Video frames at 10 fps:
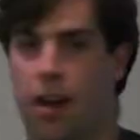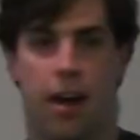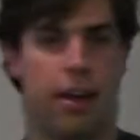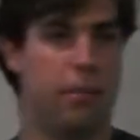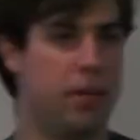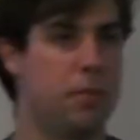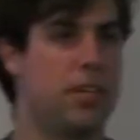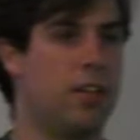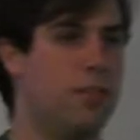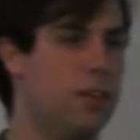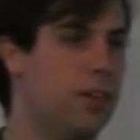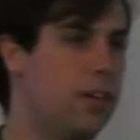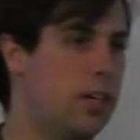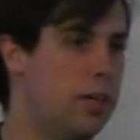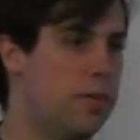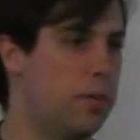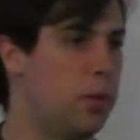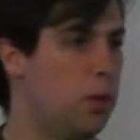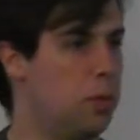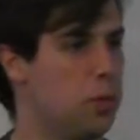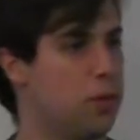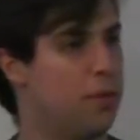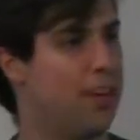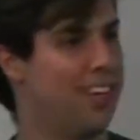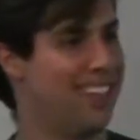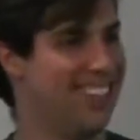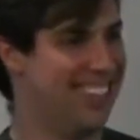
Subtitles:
Hi, my name is Tully Foote. I'm from the open source Robotics.